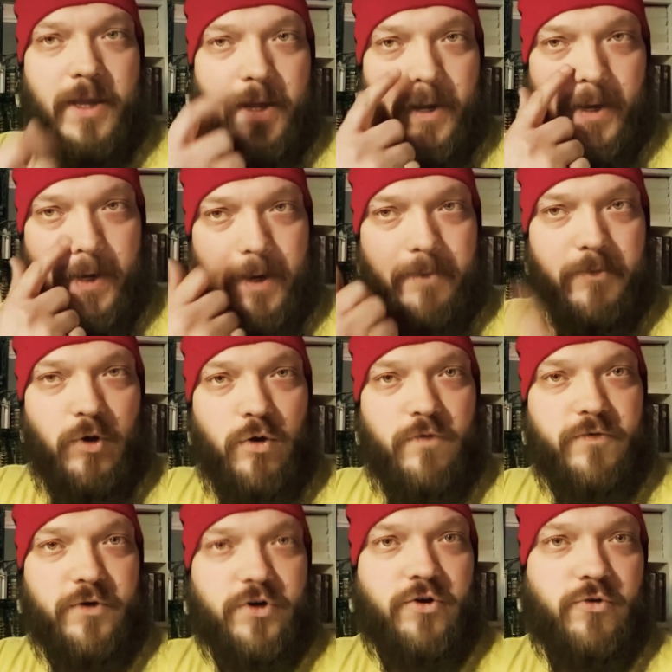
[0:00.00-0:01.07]
Um,
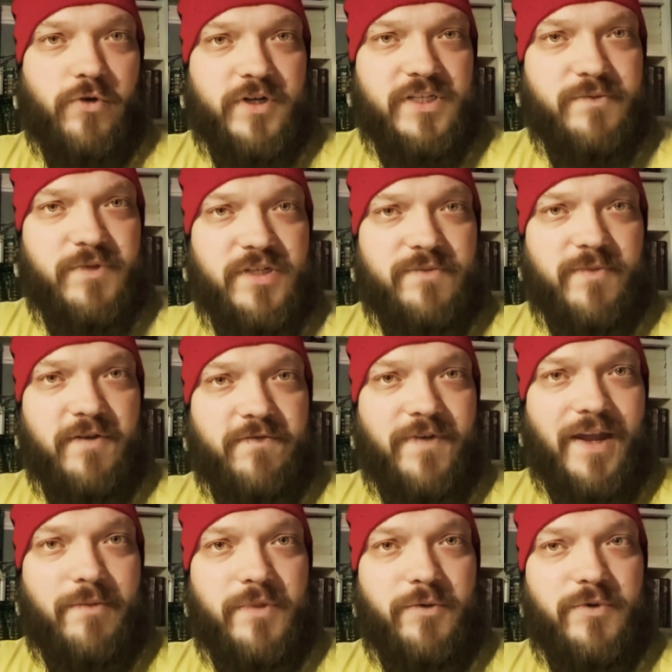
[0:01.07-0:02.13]
over Christmas, my
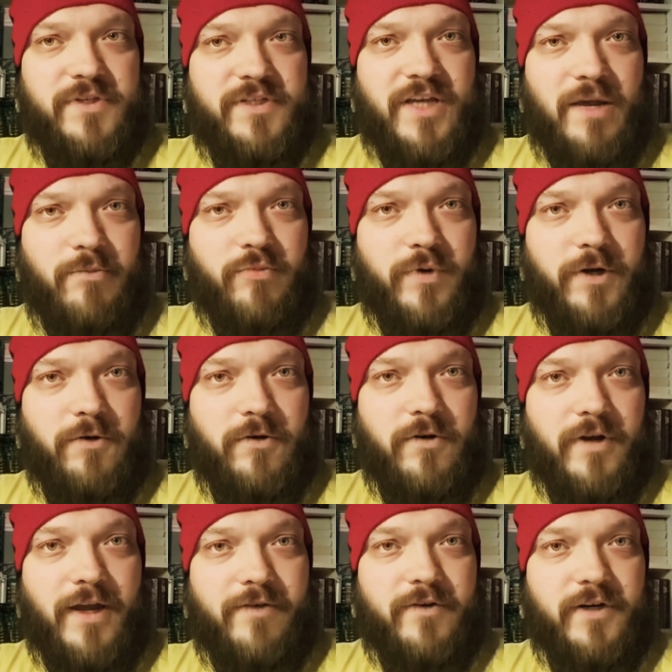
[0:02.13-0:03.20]
family was up. We
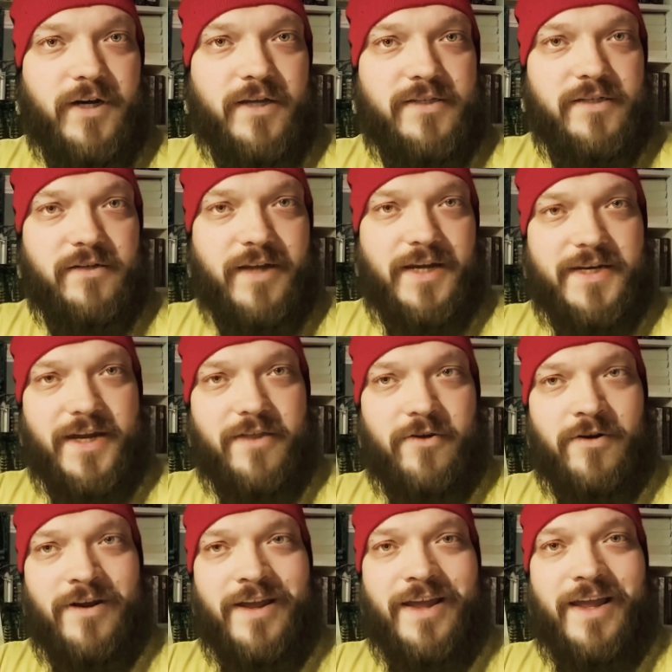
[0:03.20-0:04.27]
were having a nice little get together.